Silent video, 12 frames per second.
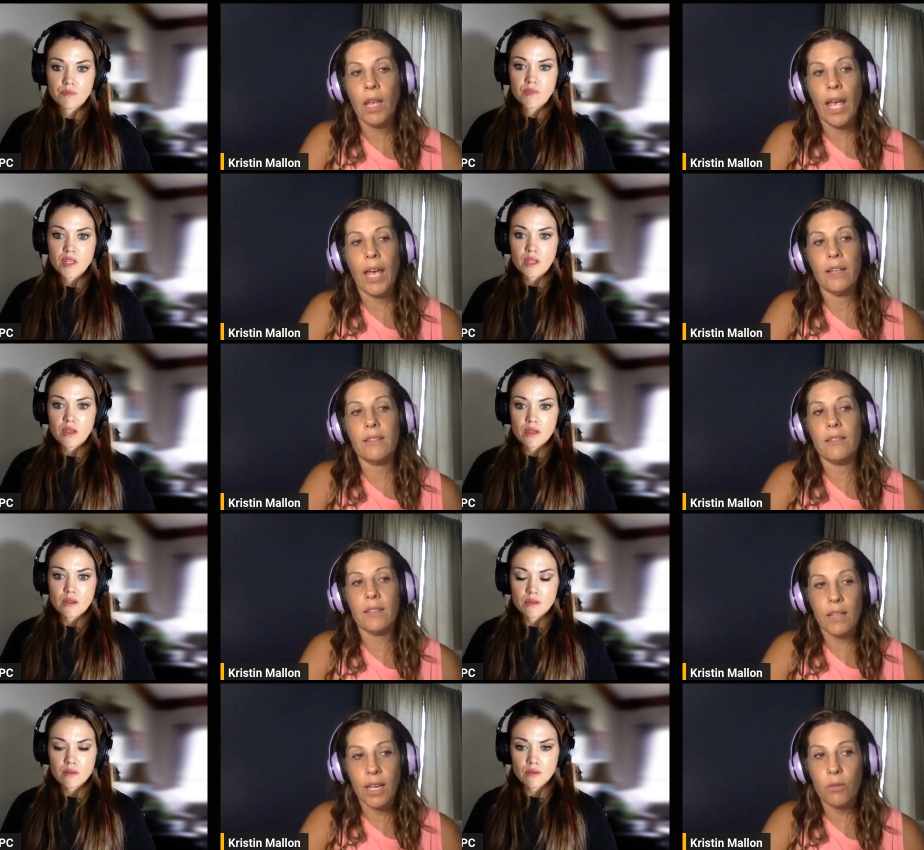Speaker 1: And
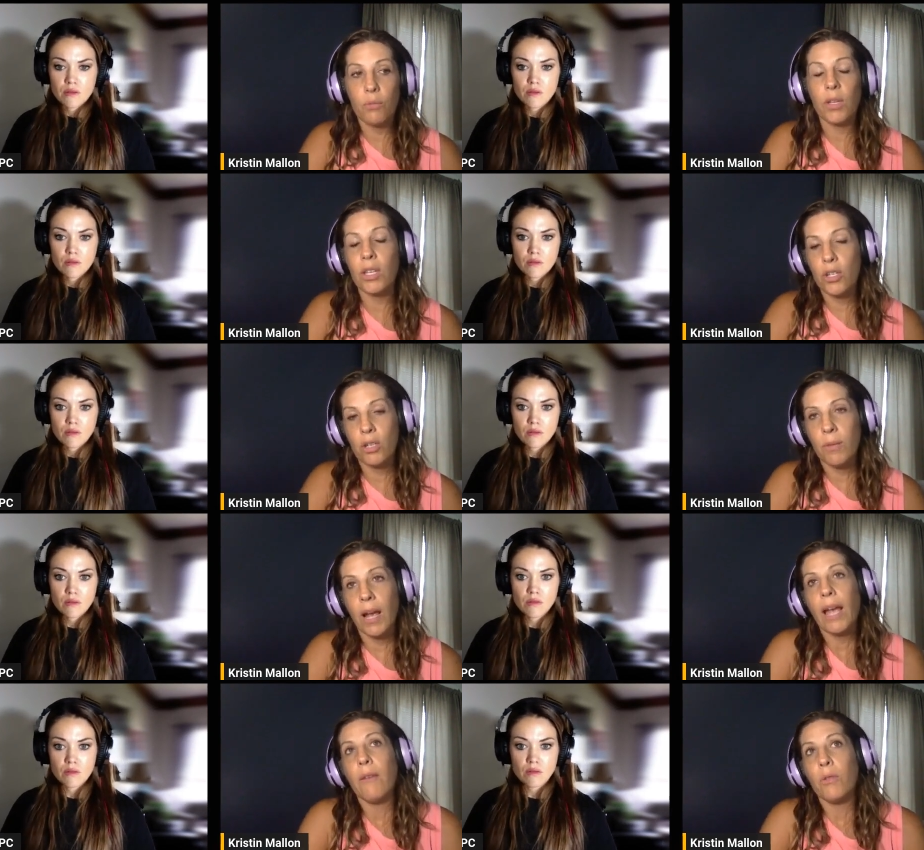it really should,
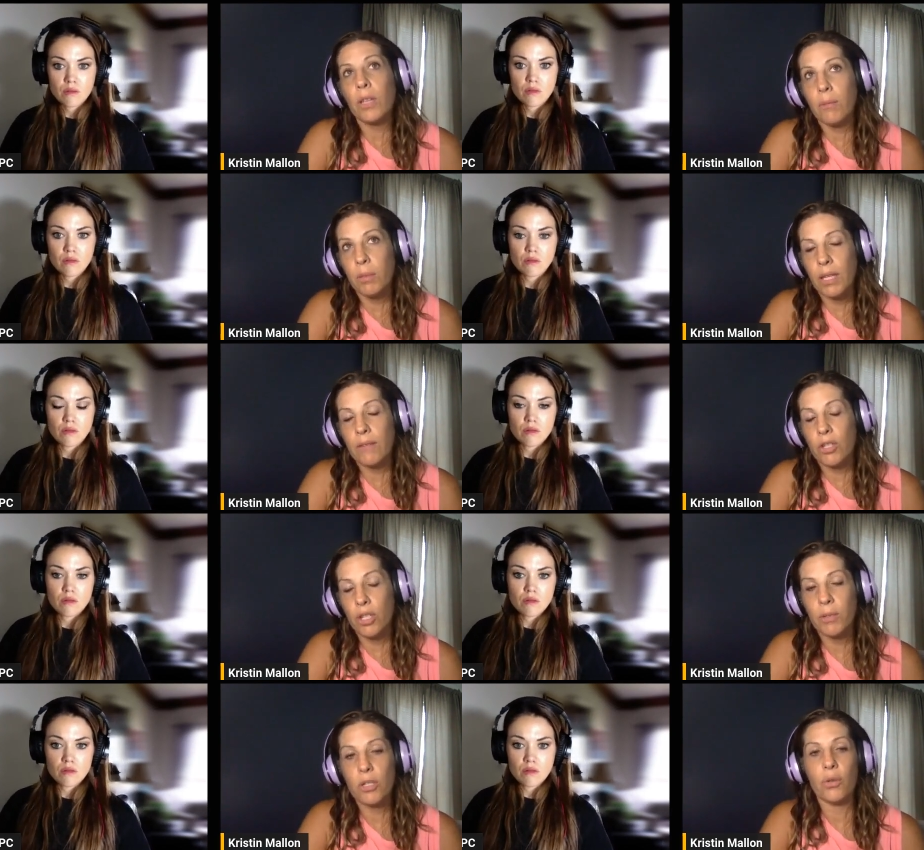I really believe it
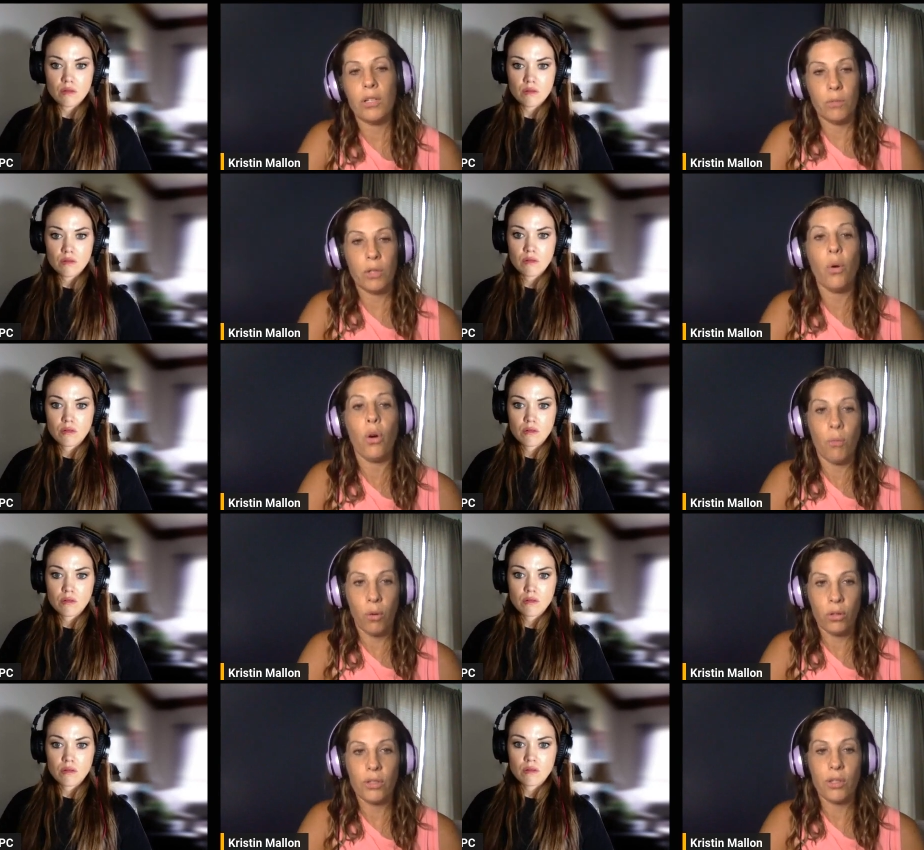should be treated with
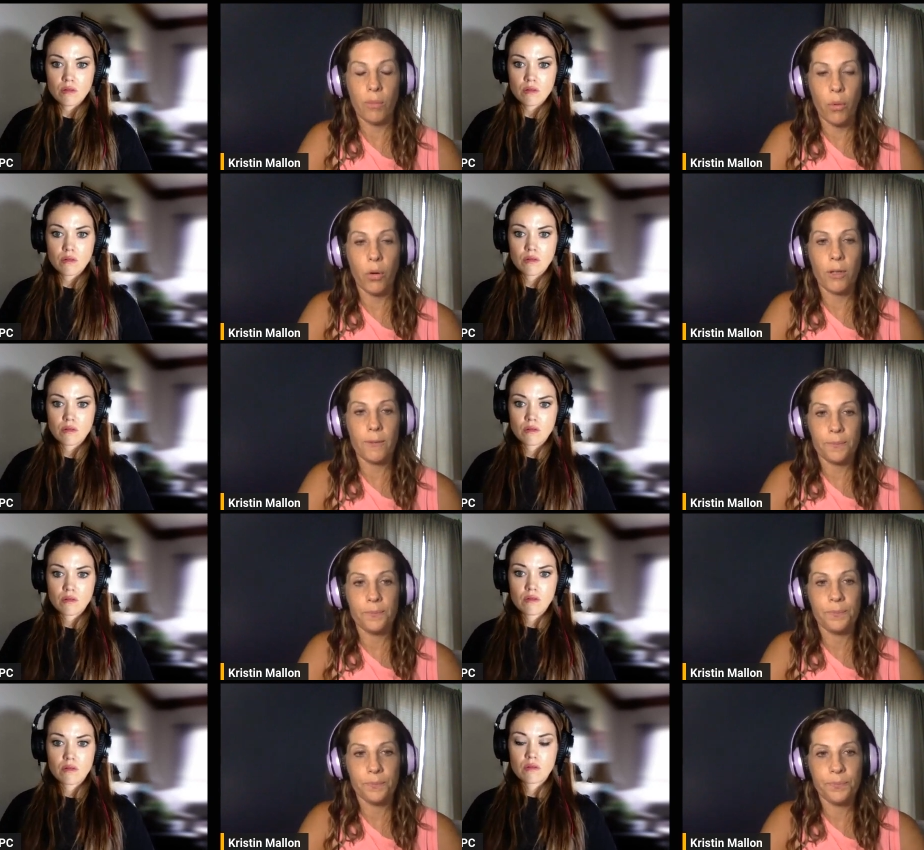hormonal support.
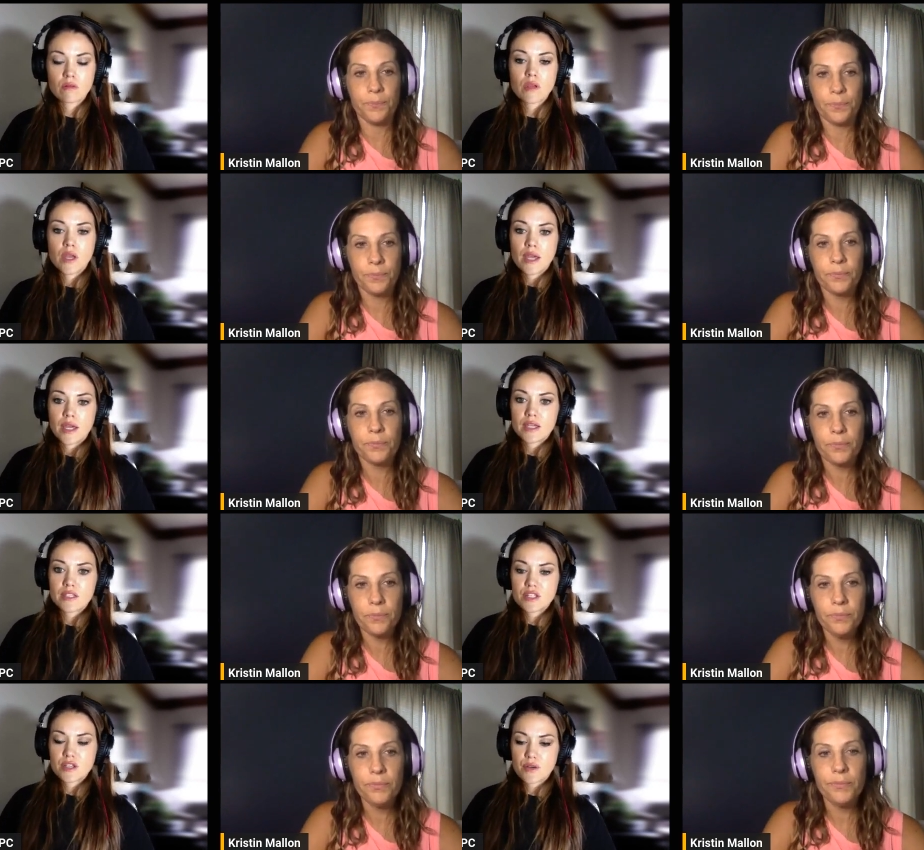
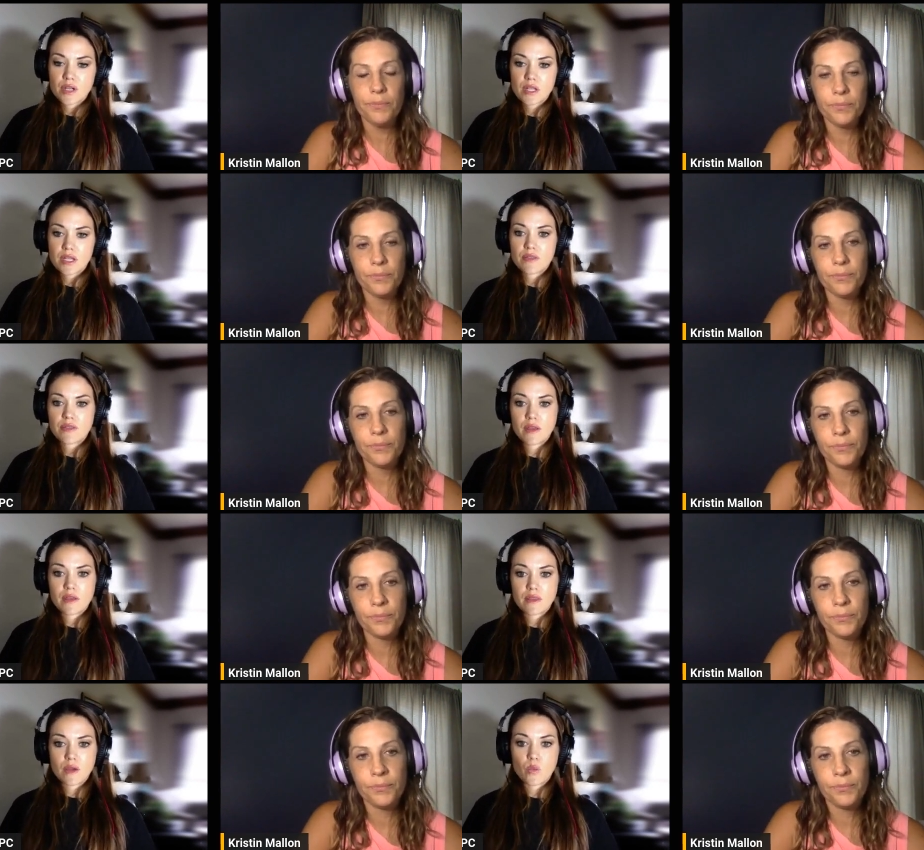Is there
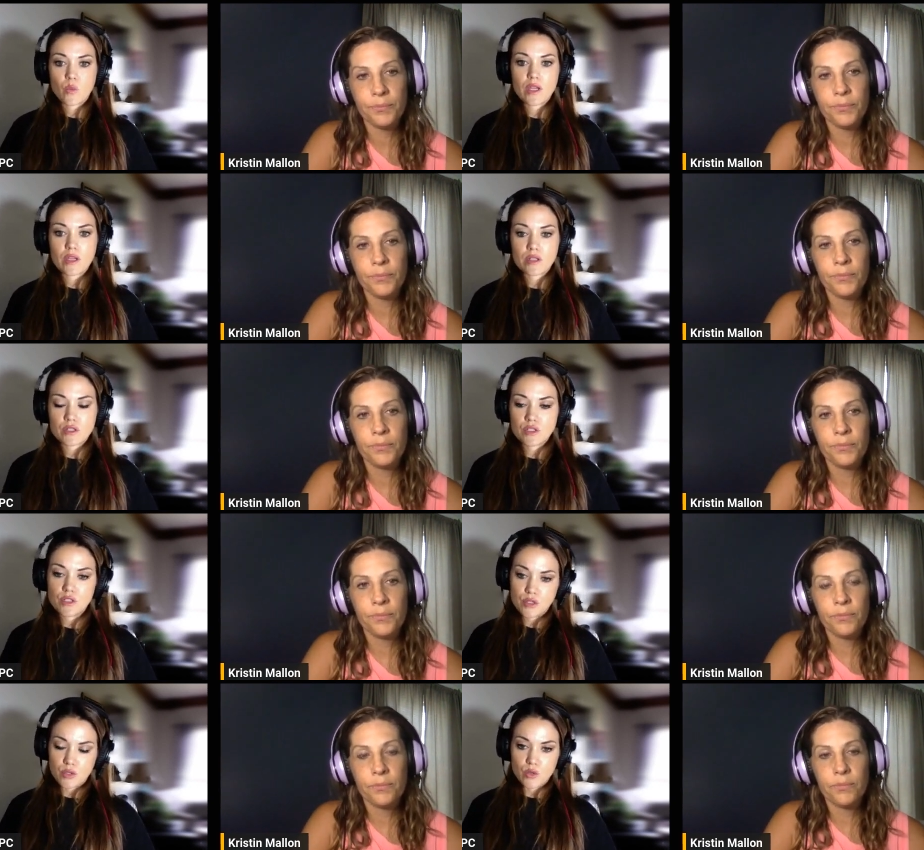anything that
Speaker 2: we can
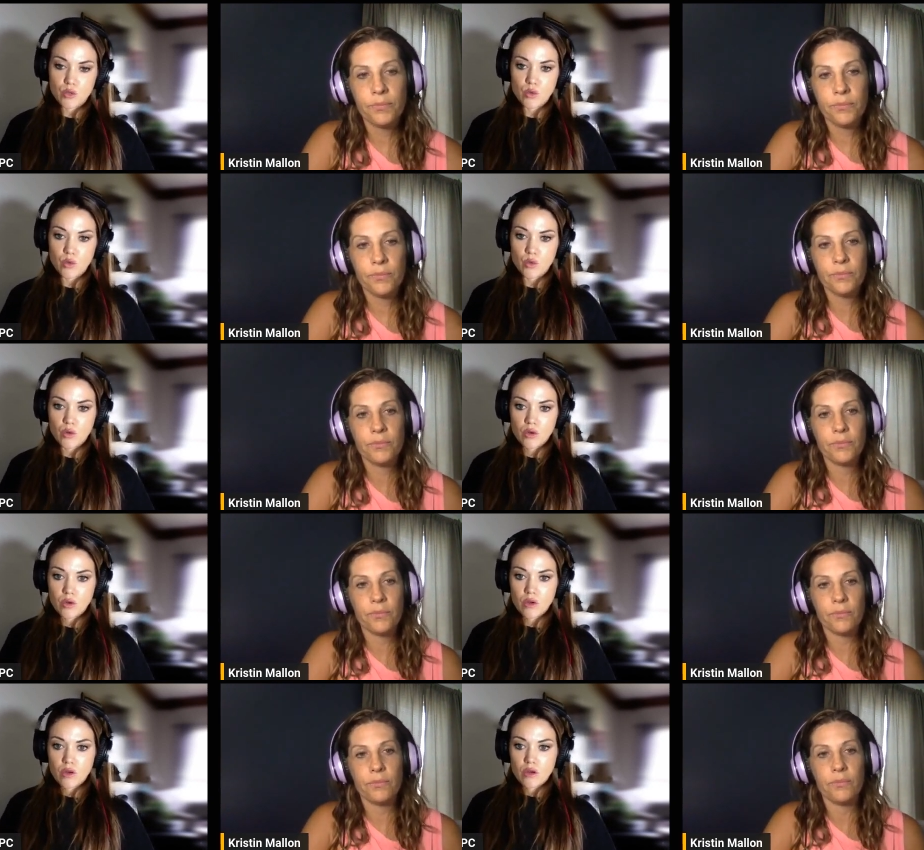do
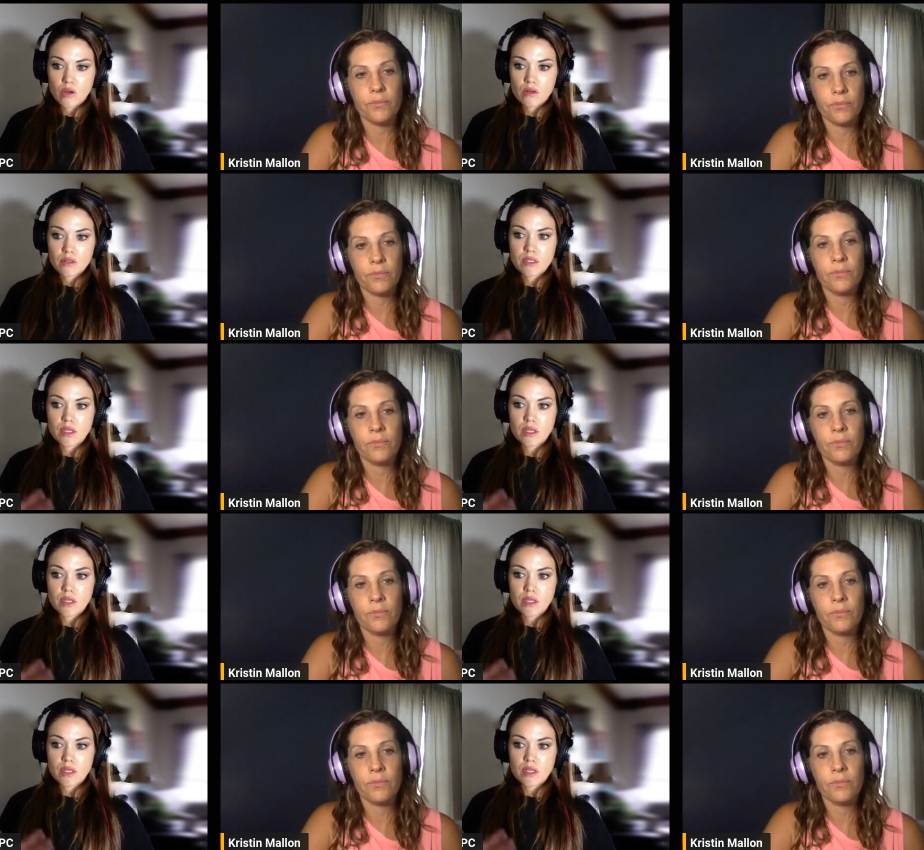to